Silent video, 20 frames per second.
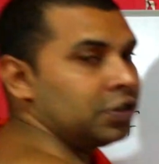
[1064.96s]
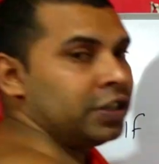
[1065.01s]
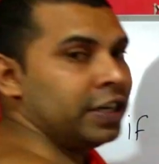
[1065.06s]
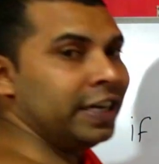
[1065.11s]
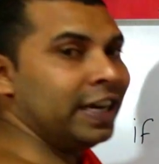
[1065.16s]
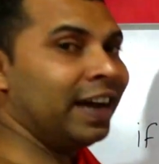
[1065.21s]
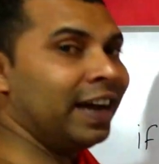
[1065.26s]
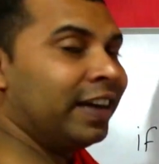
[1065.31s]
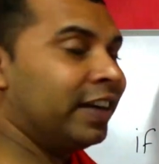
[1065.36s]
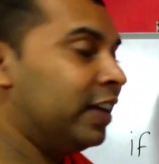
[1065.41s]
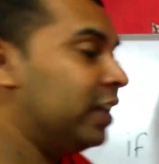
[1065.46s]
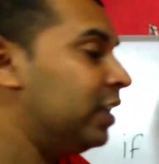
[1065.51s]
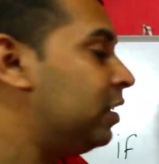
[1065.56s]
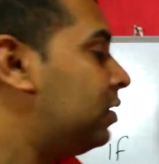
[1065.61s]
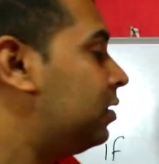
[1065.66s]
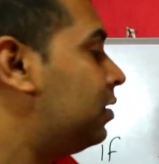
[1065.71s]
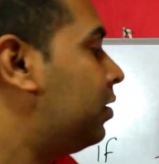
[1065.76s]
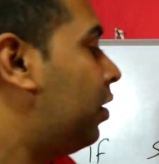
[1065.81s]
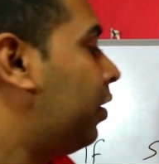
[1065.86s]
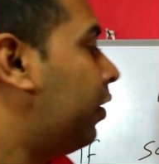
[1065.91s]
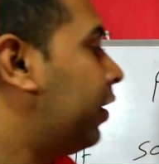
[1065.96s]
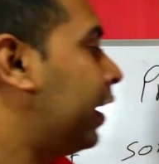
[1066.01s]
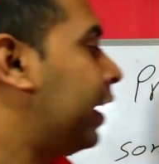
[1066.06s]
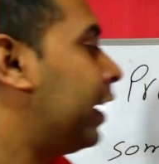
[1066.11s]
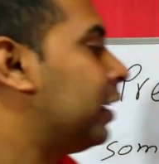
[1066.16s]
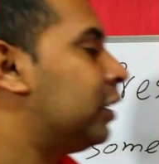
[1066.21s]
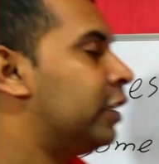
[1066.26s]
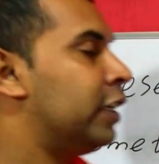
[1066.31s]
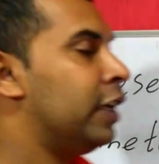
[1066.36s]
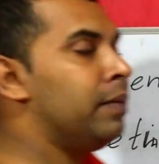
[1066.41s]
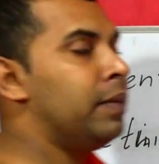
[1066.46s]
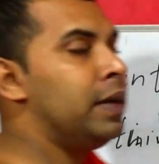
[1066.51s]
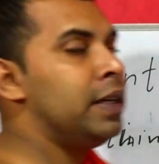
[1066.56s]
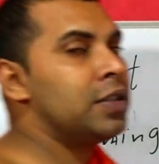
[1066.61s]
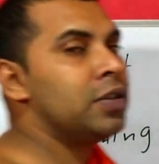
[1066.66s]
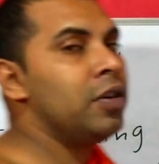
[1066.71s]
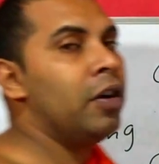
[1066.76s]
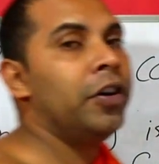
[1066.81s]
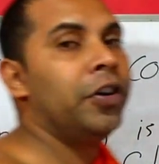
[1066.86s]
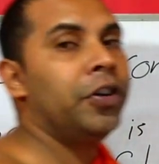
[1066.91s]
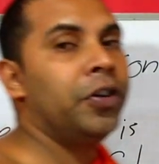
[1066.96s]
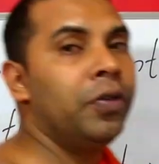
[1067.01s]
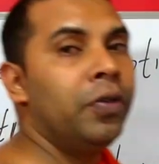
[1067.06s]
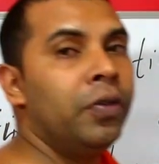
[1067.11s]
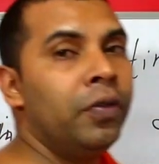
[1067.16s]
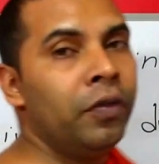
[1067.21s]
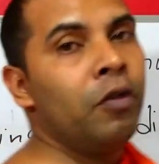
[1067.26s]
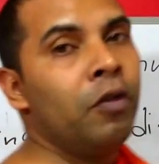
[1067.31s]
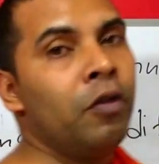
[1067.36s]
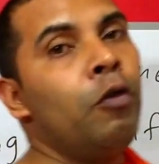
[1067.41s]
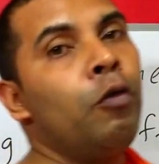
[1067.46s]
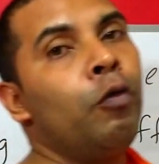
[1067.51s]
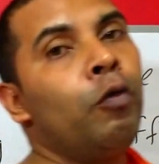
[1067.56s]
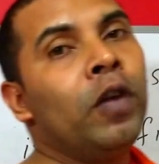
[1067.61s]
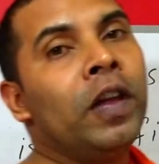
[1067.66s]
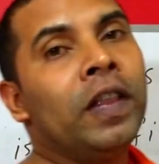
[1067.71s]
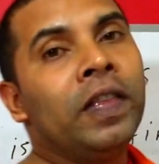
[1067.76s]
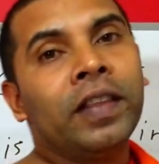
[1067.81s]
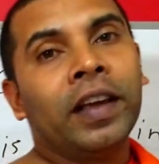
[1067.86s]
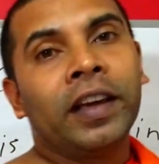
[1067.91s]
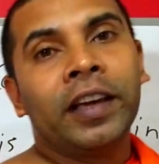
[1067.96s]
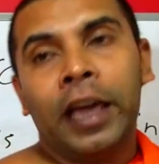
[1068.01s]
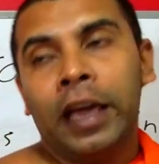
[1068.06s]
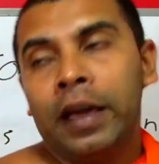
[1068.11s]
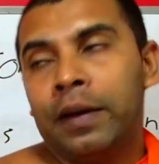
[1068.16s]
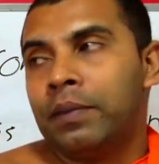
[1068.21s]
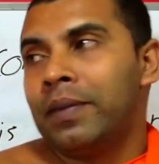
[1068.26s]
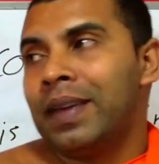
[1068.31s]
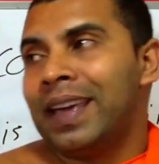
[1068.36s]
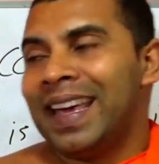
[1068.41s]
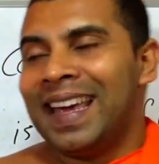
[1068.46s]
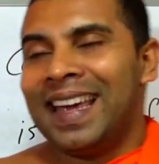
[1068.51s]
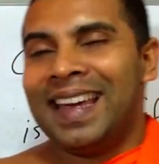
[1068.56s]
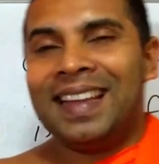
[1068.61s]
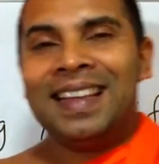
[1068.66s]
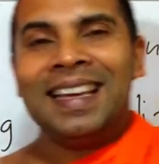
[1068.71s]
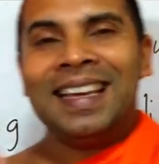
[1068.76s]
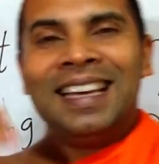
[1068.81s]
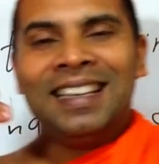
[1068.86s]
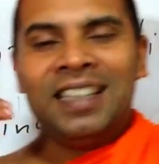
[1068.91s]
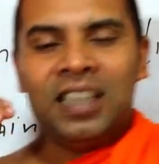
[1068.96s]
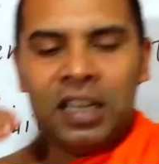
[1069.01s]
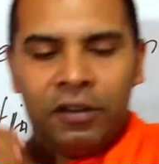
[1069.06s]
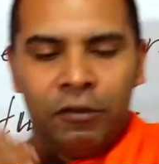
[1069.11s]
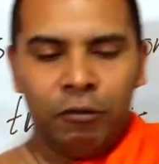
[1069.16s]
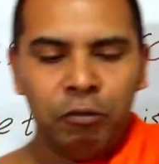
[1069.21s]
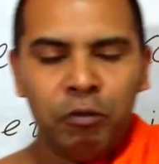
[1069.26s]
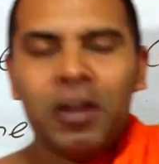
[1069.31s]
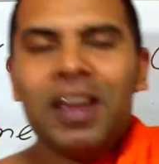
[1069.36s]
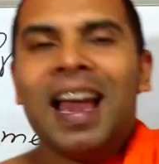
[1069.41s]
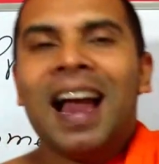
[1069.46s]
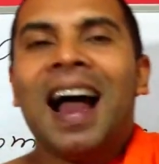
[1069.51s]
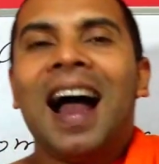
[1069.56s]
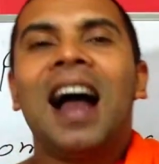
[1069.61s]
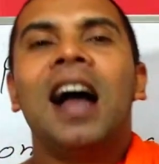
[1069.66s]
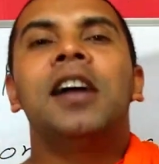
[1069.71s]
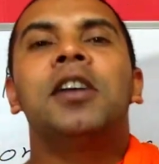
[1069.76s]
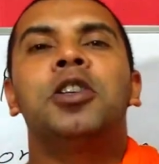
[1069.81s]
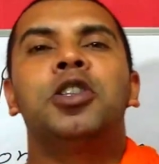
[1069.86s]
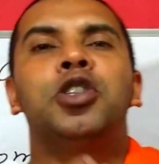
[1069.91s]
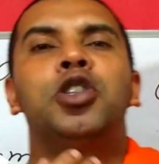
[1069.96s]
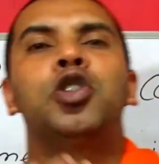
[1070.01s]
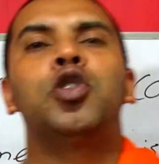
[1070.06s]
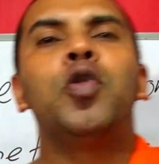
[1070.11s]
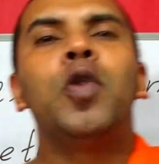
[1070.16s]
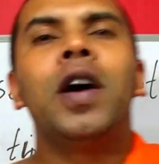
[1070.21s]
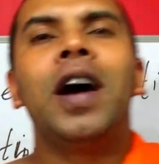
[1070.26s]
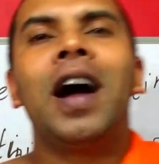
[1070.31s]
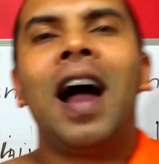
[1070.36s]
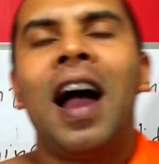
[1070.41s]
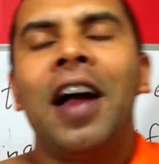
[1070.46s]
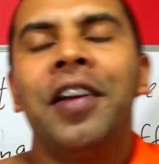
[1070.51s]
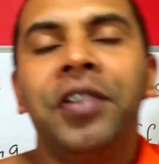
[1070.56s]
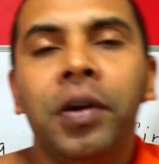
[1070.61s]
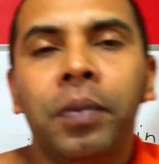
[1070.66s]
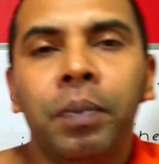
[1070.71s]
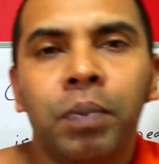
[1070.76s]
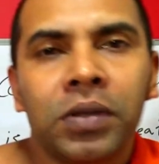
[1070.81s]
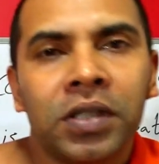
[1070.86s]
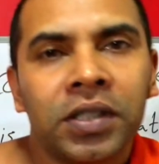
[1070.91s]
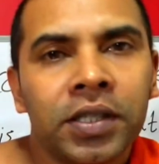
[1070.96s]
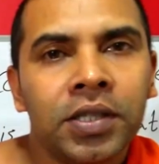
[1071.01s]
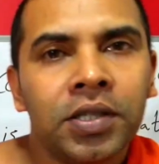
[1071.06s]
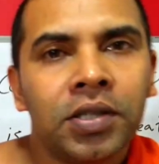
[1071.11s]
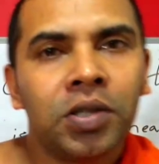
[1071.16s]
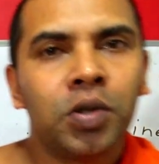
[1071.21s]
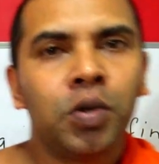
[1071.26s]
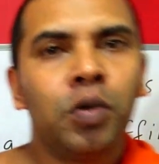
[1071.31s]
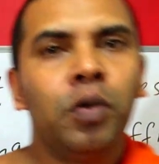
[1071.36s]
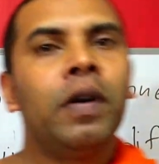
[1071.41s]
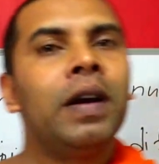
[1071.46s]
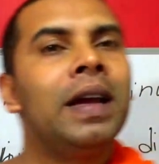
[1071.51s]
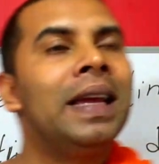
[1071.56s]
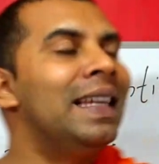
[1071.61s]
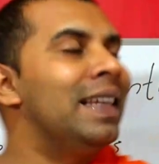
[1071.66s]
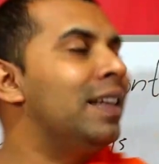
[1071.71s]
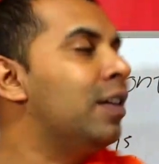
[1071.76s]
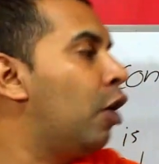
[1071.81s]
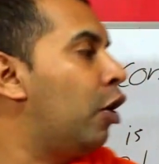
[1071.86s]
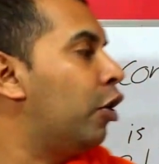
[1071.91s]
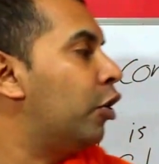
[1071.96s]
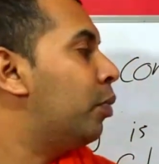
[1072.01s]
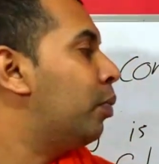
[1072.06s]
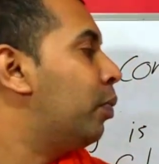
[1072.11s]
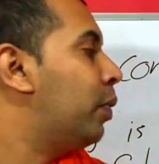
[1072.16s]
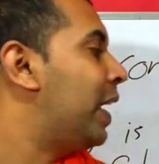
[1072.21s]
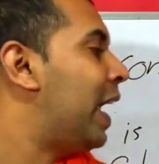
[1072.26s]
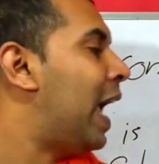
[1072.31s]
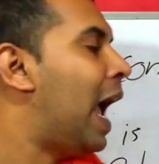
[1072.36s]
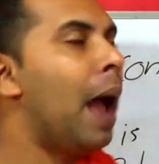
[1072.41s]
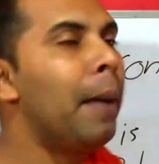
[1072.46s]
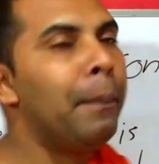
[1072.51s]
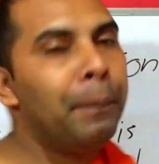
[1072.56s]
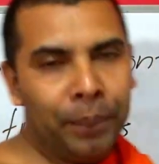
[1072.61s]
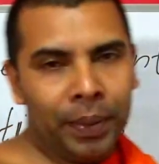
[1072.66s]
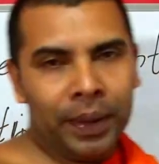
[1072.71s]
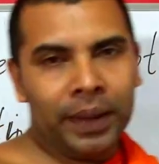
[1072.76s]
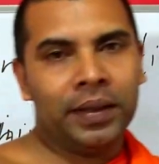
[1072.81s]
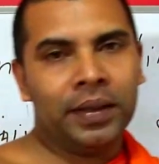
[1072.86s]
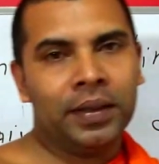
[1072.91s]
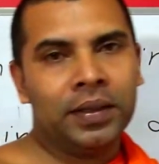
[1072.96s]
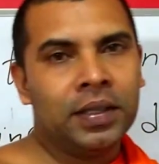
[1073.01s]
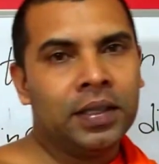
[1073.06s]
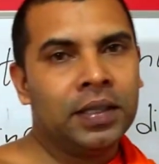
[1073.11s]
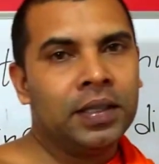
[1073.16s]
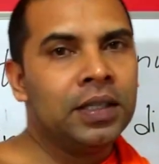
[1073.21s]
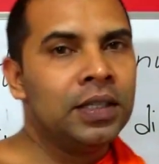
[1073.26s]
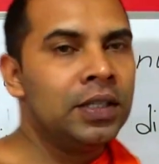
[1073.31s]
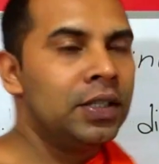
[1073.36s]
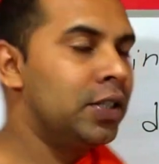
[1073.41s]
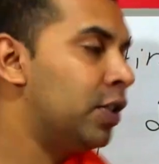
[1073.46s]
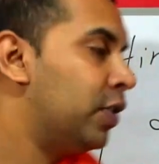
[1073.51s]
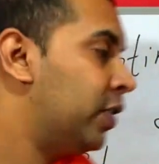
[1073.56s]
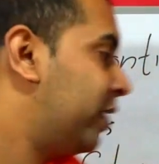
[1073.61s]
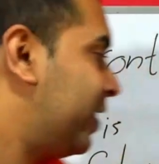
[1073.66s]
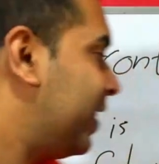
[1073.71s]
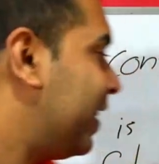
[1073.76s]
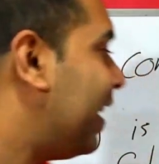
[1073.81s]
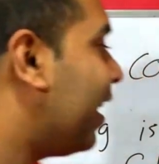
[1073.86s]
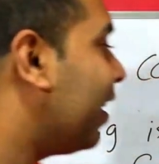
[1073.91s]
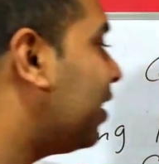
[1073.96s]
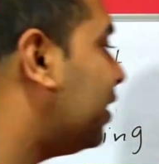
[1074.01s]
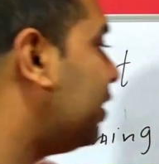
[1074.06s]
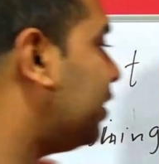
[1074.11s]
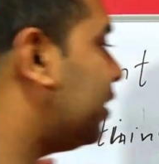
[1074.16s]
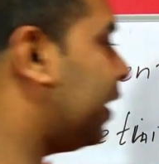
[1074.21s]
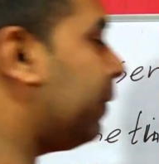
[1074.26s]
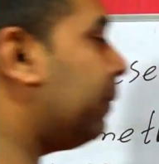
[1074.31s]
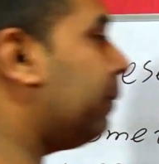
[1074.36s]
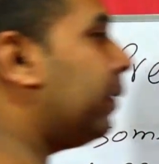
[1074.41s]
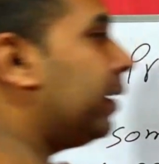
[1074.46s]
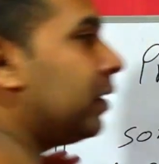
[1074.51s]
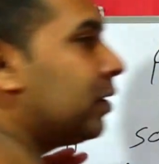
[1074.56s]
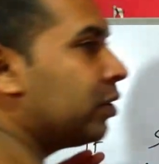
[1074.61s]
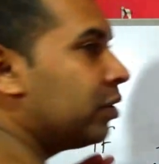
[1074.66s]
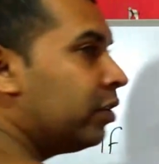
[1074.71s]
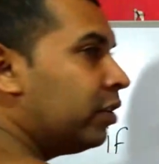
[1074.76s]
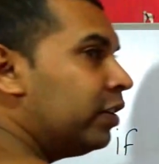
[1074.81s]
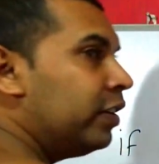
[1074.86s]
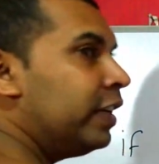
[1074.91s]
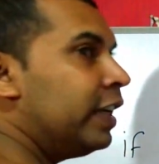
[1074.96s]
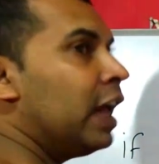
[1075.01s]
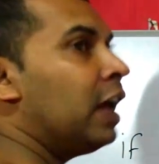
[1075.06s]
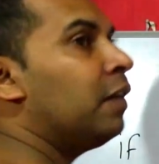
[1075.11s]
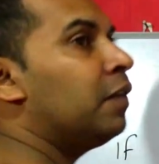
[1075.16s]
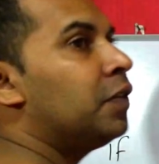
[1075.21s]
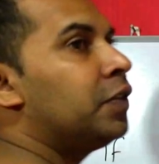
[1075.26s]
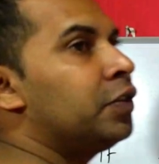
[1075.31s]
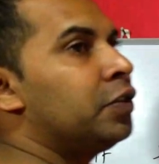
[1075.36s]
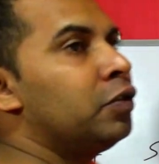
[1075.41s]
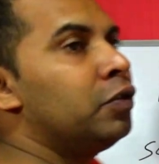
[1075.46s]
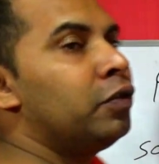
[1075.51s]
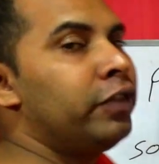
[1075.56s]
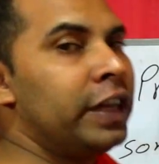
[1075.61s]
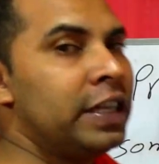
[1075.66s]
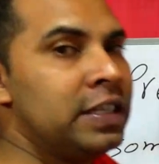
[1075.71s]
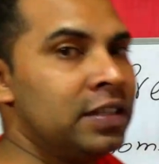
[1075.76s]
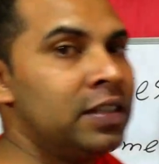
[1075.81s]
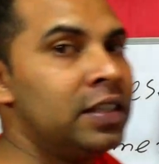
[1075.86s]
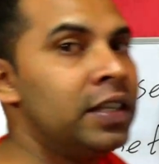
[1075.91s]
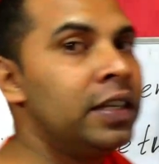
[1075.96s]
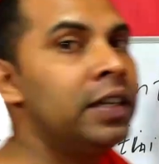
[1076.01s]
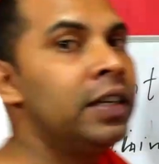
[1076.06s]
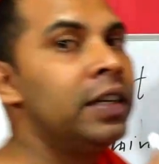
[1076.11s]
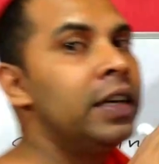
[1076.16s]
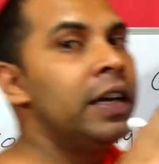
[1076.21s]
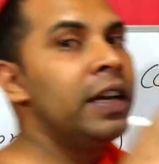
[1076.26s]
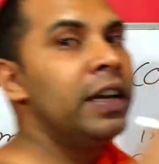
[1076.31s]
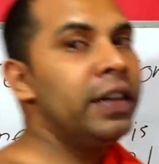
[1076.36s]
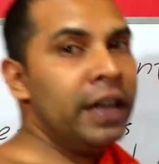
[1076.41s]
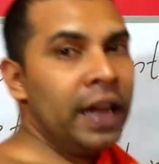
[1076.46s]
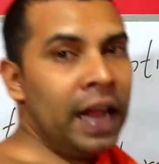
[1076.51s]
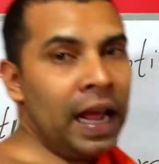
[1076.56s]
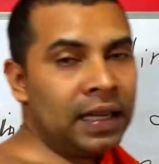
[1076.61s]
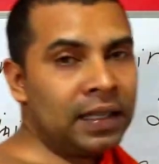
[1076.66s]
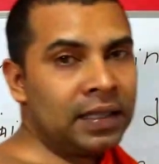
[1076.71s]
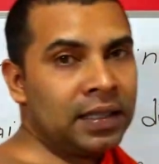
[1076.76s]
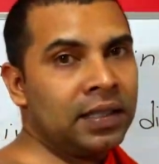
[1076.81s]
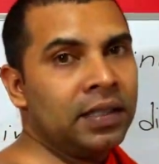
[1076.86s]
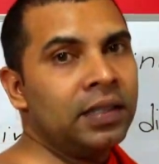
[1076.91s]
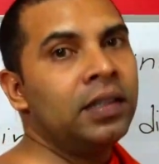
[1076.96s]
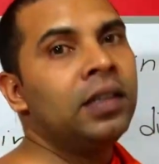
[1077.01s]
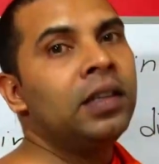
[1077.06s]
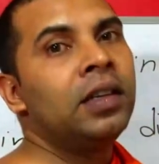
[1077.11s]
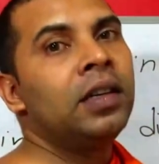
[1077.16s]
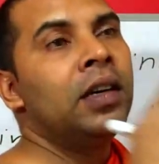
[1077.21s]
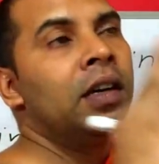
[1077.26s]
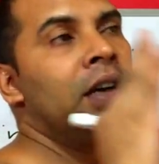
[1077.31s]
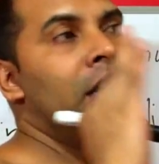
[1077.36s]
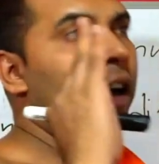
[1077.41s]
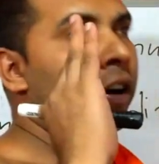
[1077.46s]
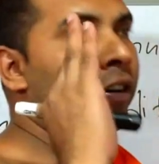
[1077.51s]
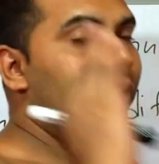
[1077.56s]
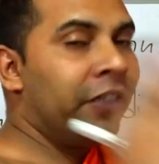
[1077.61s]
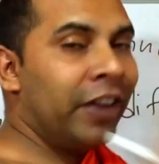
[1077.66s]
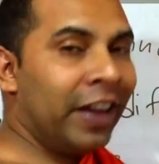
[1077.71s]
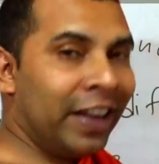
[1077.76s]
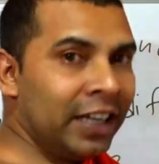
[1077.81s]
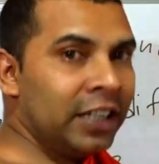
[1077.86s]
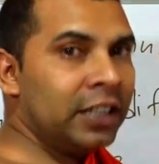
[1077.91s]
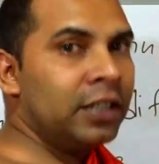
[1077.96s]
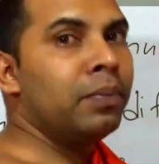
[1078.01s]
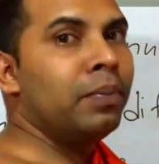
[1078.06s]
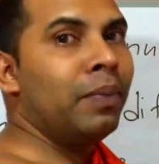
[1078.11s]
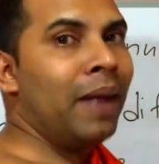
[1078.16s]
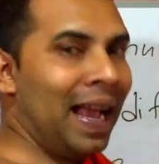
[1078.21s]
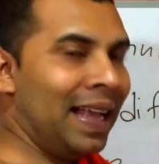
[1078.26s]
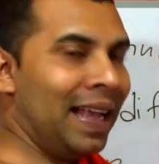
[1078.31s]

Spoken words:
Sri Lankan cricket team is going to win the game. We are sure, 100% sure it's going to be happen. So Sri Lankan team is good enough to face the next cricket